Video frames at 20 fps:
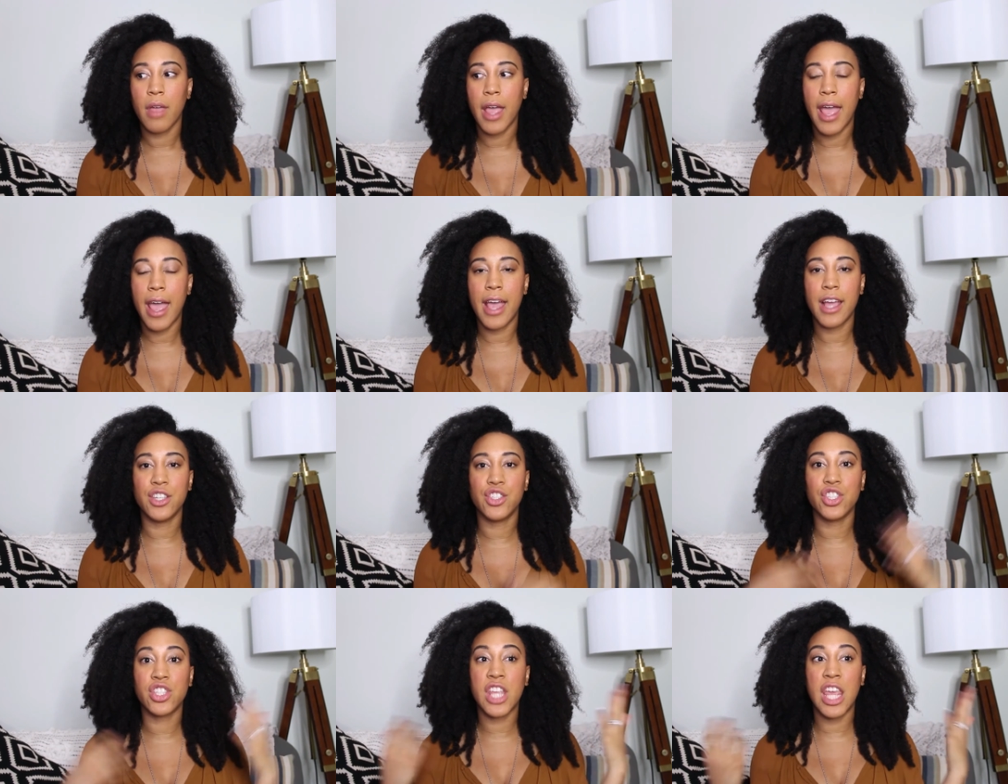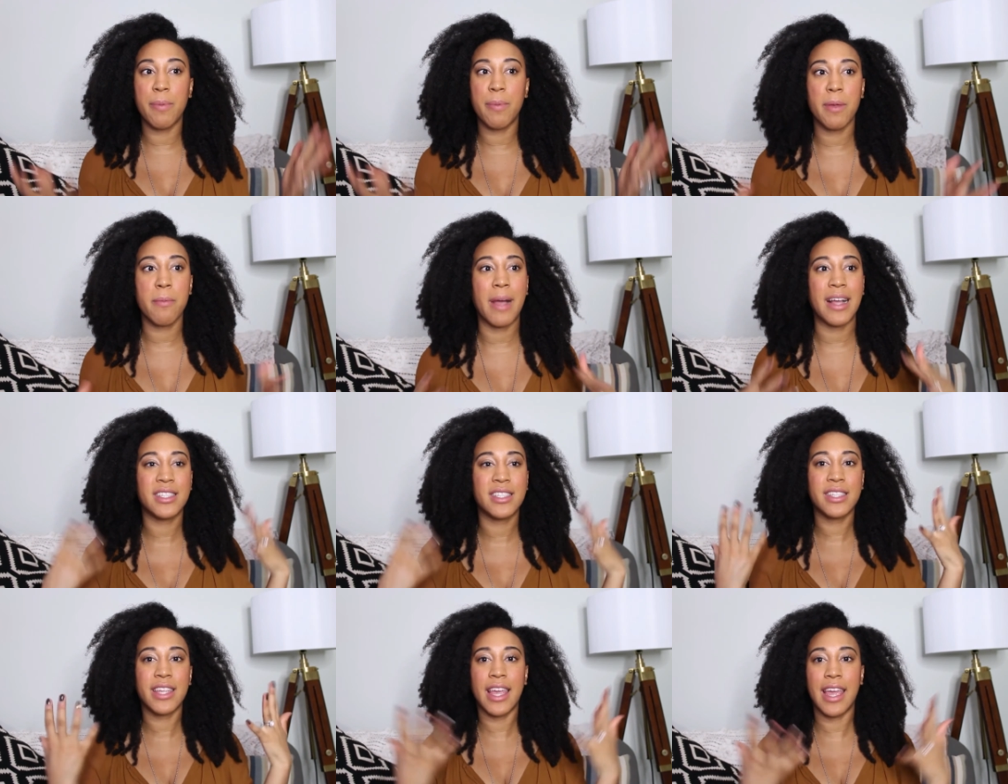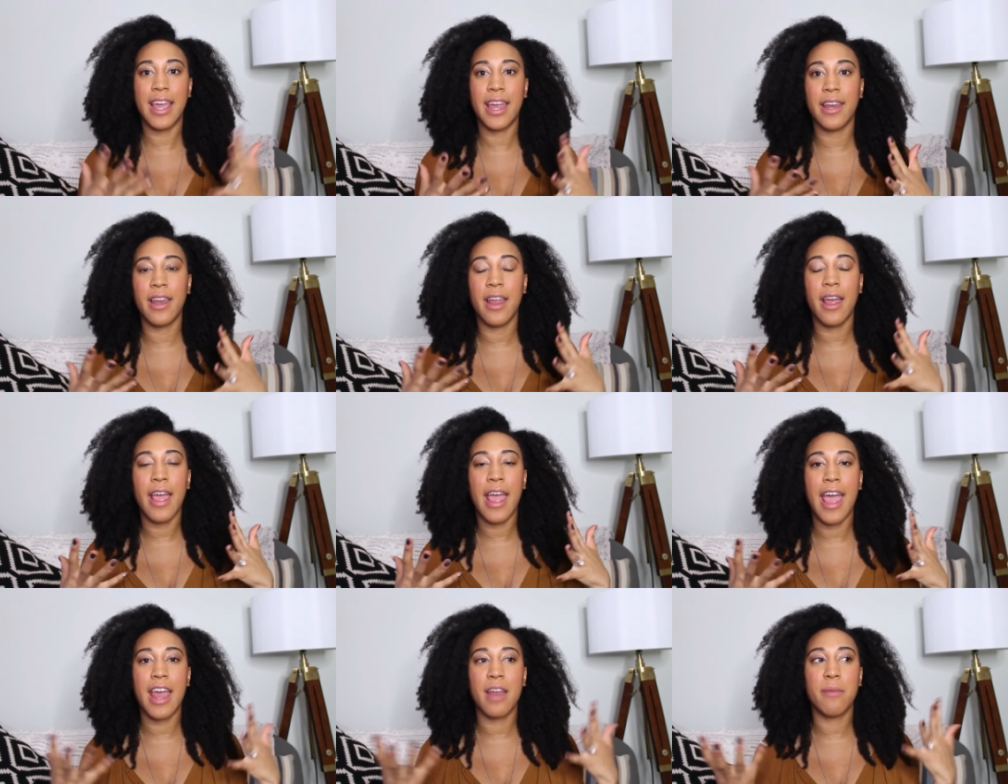and just keeping my skin
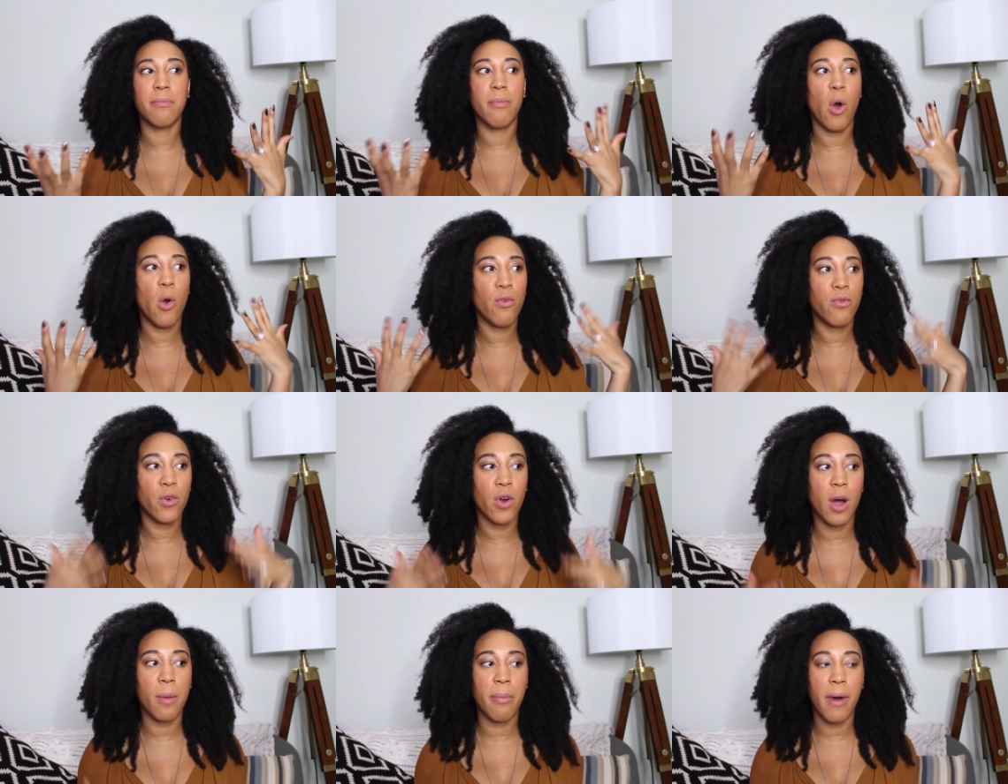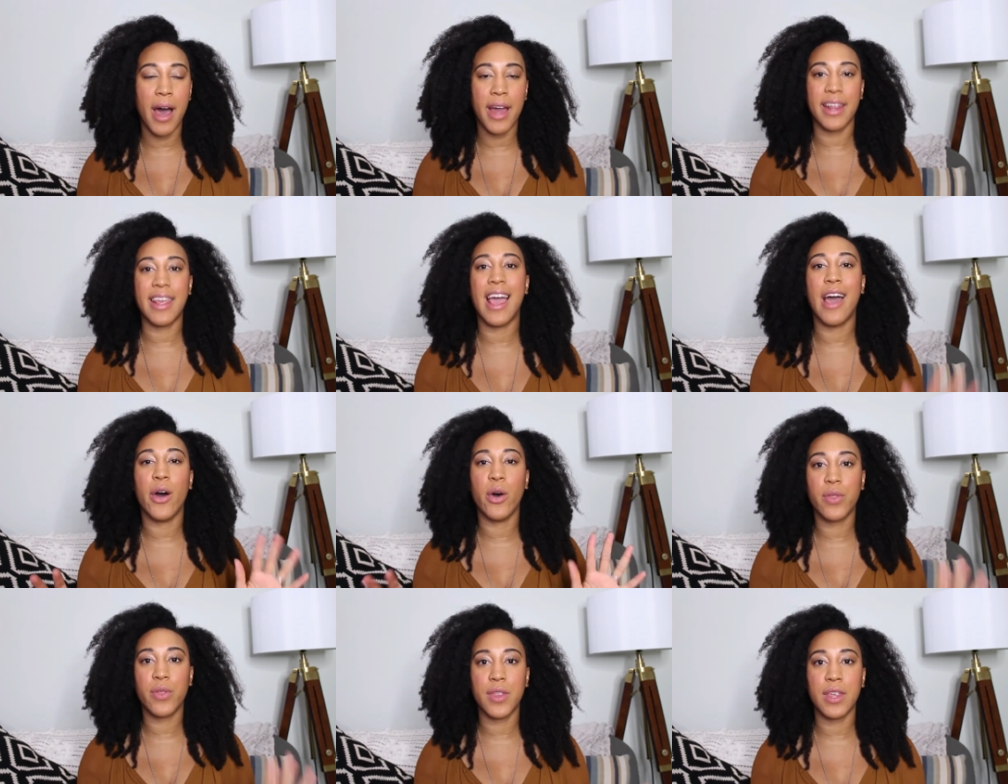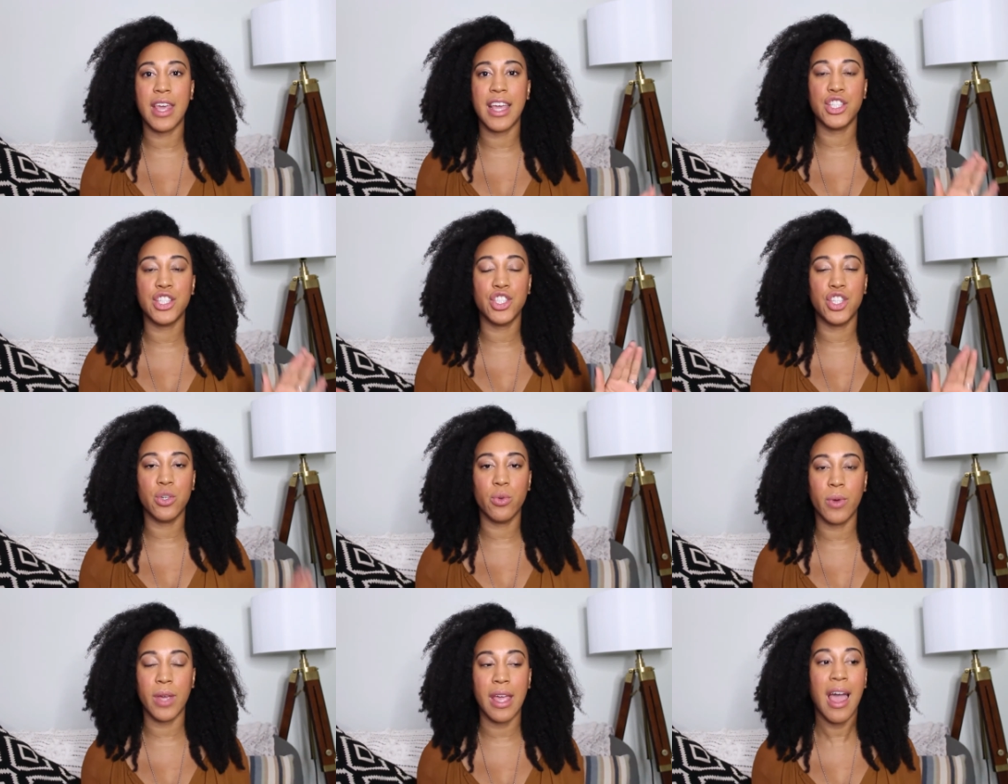and overall body healthy and
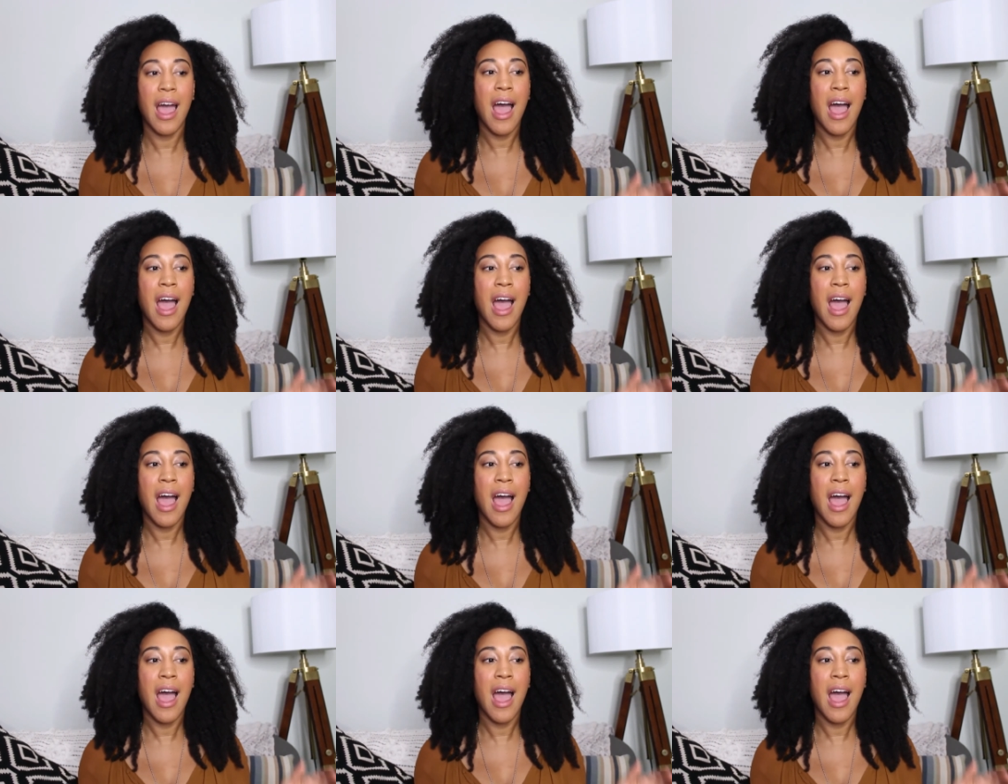dewy.